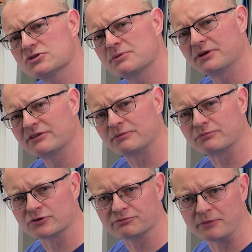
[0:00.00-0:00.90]
a bit of
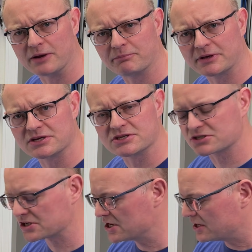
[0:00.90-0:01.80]
improvement because
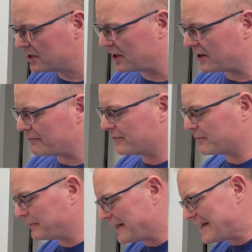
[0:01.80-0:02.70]
the
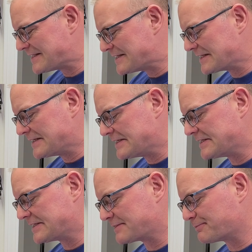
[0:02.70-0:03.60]
plastic
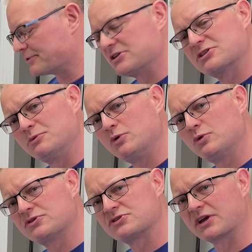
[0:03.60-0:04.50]
is pretty smooth,
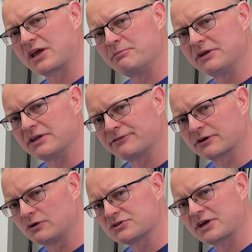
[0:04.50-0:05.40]
so it can be
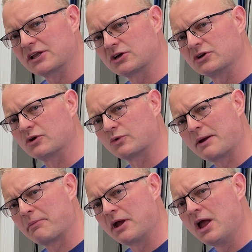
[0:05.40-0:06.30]
difficult to get a good
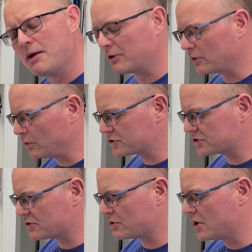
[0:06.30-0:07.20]
grip. But
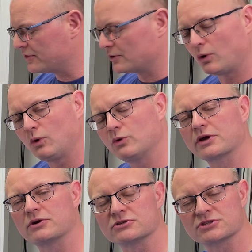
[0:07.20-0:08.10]
also, the hole that
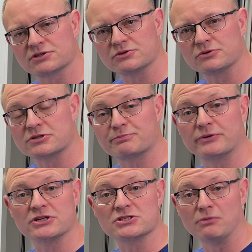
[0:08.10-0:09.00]
goes through is
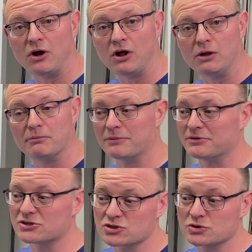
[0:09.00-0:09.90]
pretty small, maybe
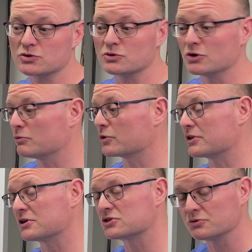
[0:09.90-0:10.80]
no more
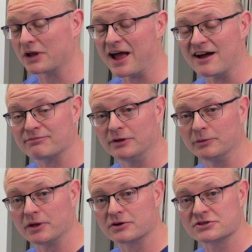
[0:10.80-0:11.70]
than 2.5
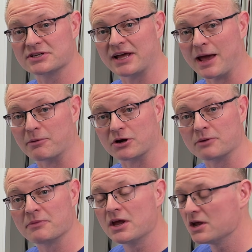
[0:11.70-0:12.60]
millimeters in diameter.
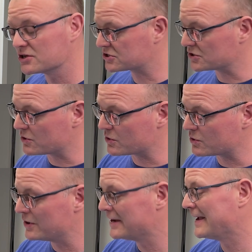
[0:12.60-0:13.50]
So
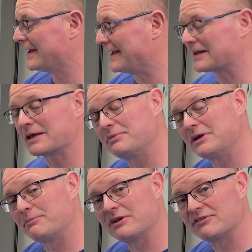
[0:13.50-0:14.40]
it can be a
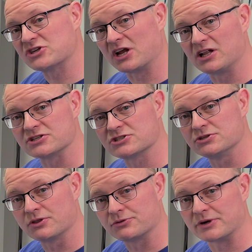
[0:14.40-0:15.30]
bit of a challenge to
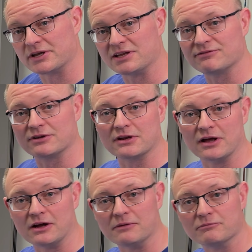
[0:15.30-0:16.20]
thread even
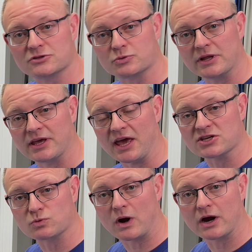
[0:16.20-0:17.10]
20
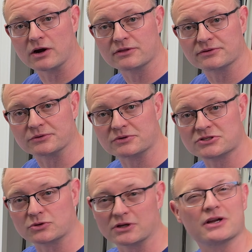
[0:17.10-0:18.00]
gauge wire through. It's
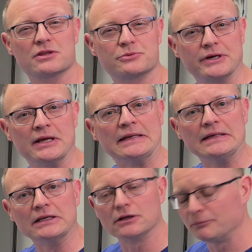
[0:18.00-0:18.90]
sort of like threading a
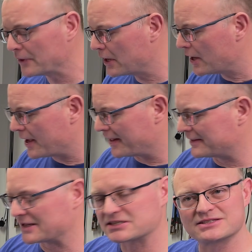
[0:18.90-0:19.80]
needle, and
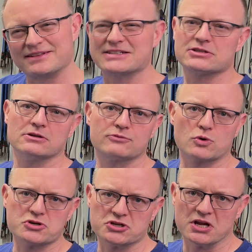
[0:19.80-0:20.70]
that's
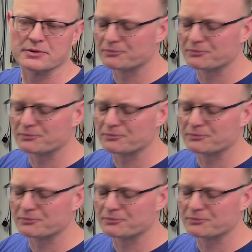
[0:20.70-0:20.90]
unfortunate.